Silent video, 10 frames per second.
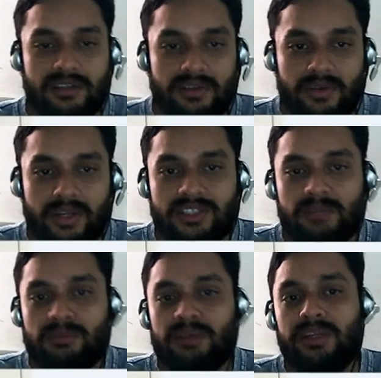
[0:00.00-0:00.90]
you can
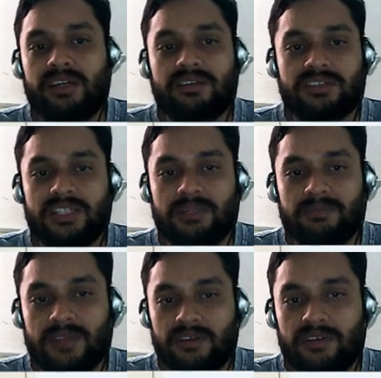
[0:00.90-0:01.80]
simply mirror the same.
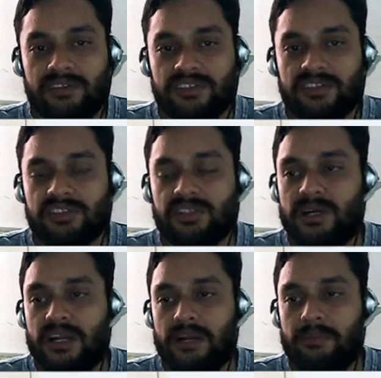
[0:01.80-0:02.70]
This is a
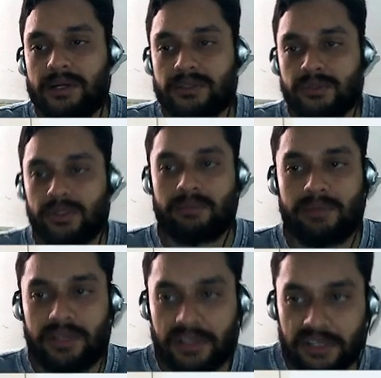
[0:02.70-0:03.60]
symmetric part, so you can
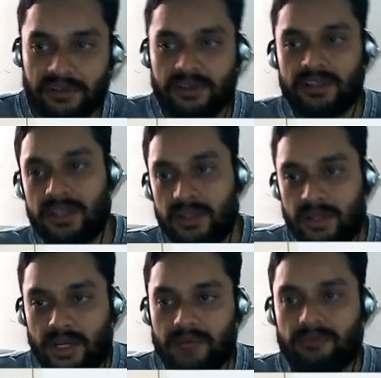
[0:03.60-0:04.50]
mirror it,
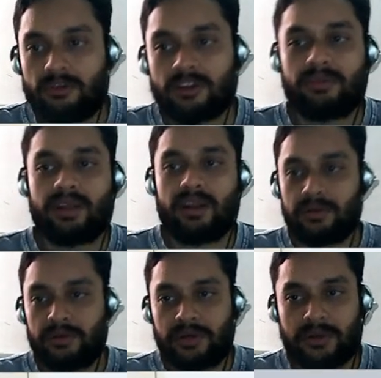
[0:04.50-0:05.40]
and for the mirror
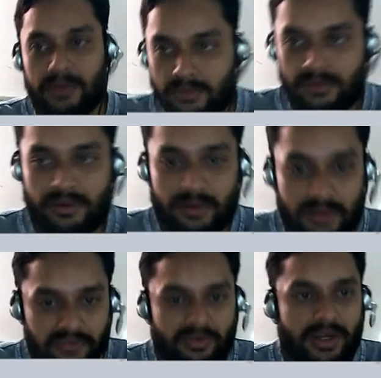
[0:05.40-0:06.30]
you need to
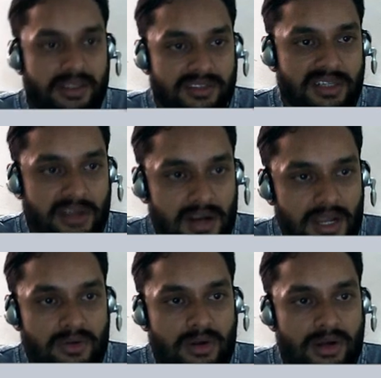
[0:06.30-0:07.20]
define the center
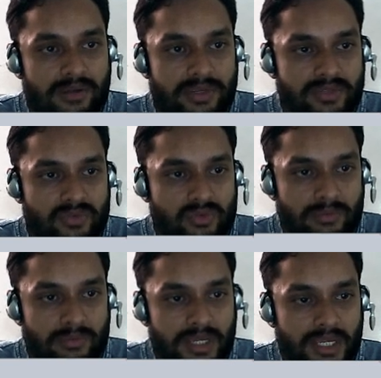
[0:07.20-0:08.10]
line or reference. So
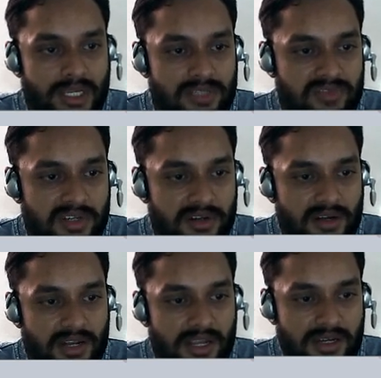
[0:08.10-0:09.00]
I'm making the center
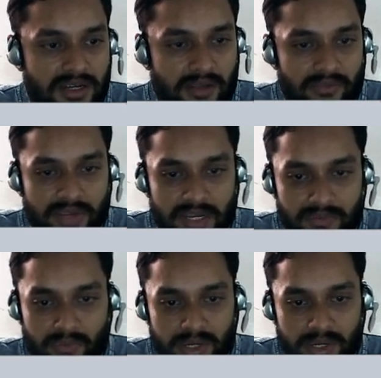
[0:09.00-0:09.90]
line having
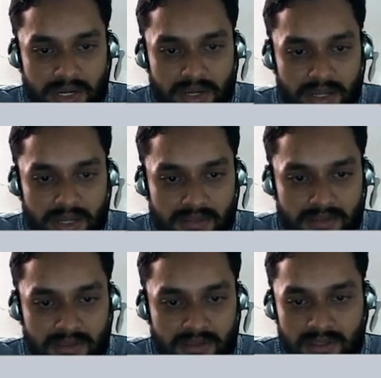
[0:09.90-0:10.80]
infinite length
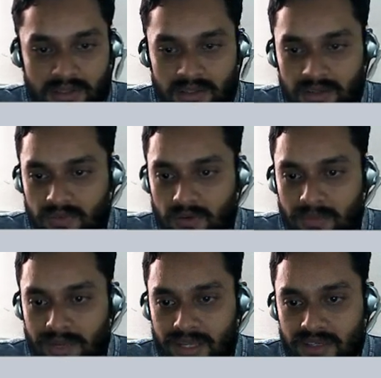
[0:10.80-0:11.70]
for
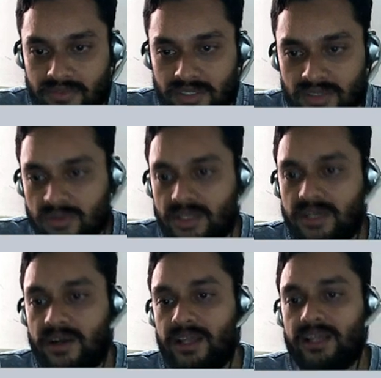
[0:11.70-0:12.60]
my reference, so that
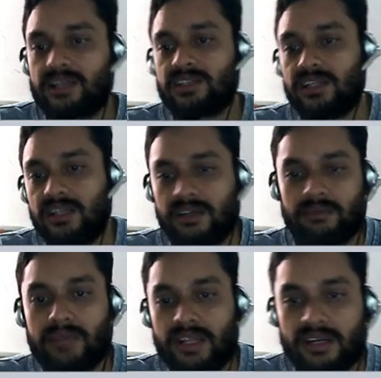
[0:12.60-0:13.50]
I can easily
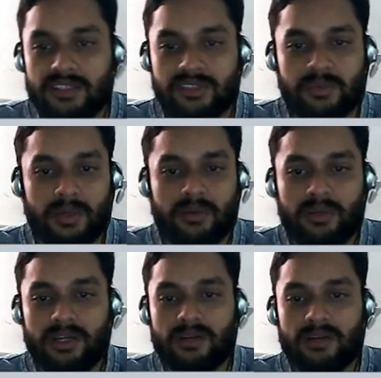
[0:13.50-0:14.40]
mirror this particular